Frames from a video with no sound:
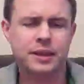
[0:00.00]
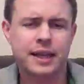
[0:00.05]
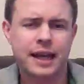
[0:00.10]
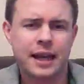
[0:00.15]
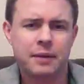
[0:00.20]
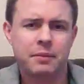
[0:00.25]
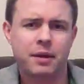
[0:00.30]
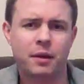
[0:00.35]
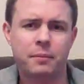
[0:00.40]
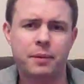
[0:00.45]
a
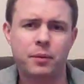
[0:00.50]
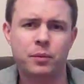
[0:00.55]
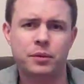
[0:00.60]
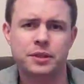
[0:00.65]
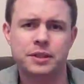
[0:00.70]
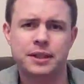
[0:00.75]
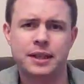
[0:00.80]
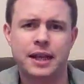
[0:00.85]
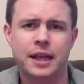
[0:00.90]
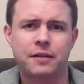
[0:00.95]
game that I've been
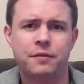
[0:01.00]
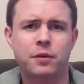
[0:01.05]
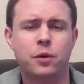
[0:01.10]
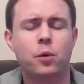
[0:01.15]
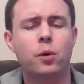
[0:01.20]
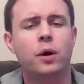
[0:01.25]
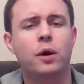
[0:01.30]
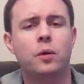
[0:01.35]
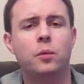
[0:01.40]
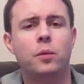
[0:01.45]
wanting to get for
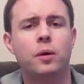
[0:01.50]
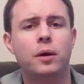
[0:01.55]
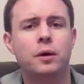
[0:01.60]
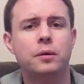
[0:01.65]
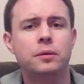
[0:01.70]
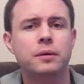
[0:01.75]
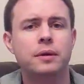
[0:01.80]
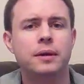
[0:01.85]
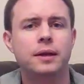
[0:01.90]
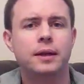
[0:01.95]
quite a
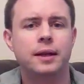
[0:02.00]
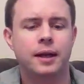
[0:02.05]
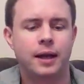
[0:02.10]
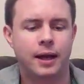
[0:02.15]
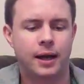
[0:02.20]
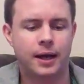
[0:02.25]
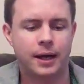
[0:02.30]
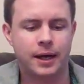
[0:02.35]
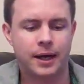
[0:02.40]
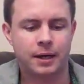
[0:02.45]
while.
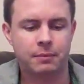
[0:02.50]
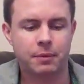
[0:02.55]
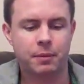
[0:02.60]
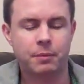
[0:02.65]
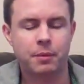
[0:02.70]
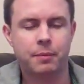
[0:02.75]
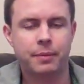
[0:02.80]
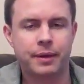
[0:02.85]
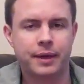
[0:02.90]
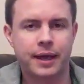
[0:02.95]
I'm
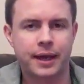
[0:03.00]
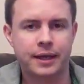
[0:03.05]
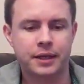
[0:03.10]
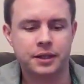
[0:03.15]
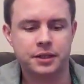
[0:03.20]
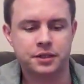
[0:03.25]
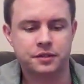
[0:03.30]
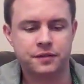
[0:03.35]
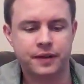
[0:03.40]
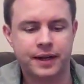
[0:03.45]
a big
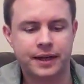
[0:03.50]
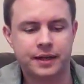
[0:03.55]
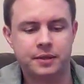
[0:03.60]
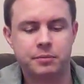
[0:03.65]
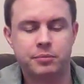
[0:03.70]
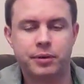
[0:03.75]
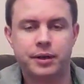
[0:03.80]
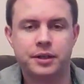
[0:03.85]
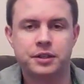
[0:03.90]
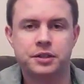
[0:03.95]
Aliens fan
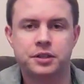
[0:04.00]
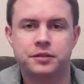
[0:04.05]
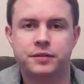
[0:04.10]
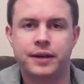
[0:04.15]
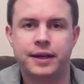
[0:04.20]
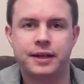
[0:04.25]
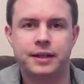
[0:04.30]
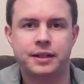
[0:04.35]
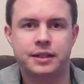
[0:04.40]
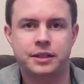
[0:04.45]
and Predators
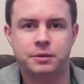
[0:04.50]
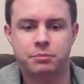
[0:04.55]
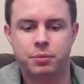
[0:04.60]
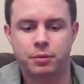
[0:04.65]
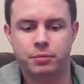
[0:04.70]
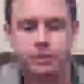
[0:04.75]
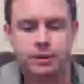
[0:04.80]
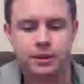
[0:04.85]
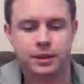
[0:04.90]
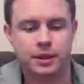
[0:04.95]
fan. It's
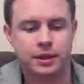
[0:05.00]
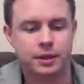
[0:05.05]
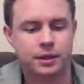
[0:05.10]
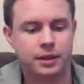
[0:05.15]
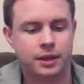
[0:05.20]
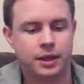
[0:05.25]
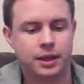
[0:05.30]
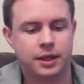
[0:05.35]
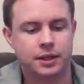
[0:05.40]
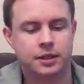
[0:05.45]
probably
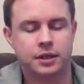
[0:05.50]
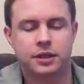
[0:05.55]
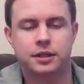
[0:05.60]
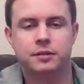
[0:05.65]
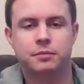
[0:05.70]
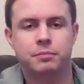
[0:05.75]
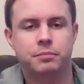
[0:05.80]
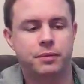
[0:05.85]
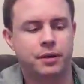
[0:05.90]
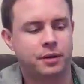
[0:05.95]

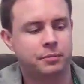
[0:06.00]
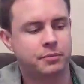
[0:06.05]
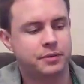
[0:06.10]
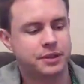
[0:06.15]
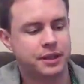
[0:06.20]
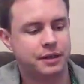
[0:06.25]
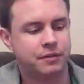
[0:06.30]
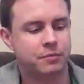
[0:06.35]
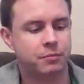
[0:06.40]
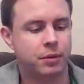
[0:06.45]
99%
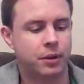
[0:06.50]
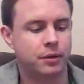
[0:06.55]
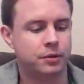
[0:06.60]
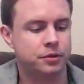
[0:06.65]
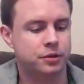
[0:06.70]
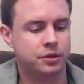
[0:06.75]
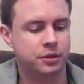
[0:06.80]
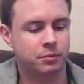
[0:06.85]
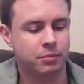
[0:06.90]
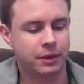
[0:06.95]
of
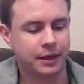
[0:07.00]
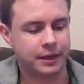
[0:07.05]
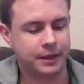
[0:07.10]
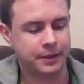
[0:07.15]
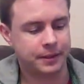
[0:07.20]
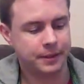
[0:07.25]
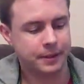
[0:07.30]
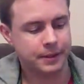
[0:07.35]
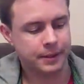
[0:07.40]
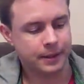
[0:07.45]
blokes on the
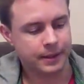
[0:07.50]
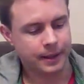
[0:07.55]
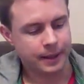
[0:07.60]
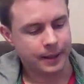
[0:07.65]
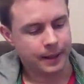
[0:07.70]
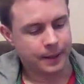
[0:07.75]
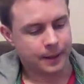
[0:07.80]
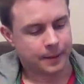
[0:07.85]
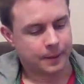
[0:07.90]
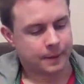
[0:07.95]
planet.
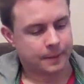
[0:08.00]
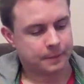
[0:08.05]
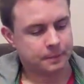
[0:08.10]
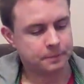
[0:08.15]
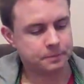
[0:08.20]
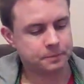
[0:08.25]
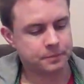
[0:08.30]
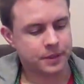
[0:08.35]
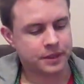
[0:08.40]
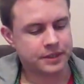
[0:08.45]

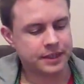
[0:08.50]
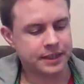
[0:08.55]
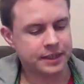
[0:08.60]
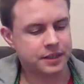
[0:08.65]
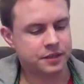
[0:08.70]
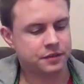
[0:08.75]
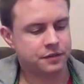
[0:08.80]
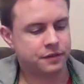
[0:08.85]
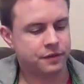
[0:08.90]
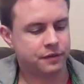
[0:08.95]
Seen
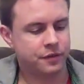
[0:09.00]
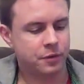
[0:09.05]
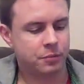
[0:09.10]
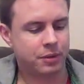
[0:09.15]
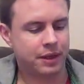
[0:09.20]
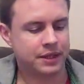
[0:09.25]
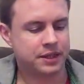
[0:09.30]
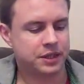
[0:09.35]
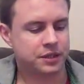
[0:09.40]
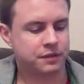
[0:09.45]
this a few
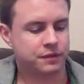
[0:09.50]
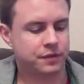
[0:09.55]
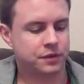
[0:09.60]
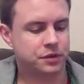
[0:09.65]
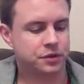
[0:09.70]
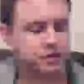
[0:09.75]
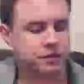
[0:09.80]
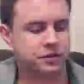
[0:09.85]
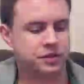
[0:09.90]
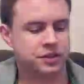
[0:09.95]
places for
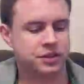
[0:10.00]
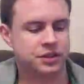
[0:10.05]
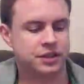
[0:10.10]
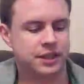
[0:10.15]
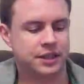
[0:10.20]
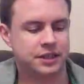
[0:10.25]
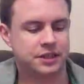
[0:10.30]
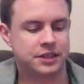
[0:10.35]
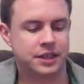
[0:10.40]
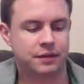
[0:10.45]
sort of
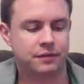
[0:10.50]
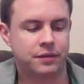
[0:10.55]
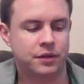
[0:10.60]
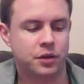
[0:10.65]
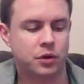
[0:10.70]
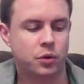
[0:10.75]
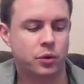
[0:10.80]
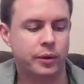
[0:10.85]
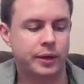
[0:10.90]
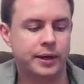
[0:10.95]
6-7
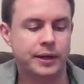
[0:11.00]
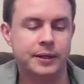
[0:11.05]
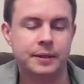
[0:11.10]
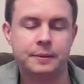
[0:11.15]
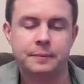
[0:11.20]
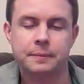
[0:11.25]
quid.